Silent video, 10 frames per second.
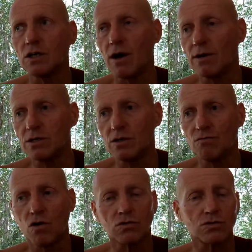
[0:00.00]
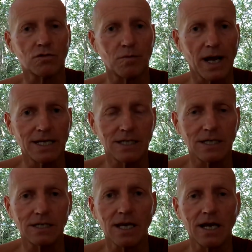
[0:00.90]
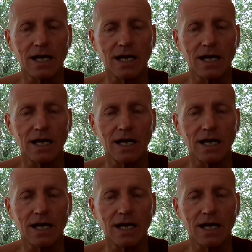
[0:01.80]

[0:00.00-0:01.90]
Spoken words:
to go into the wrong sort of places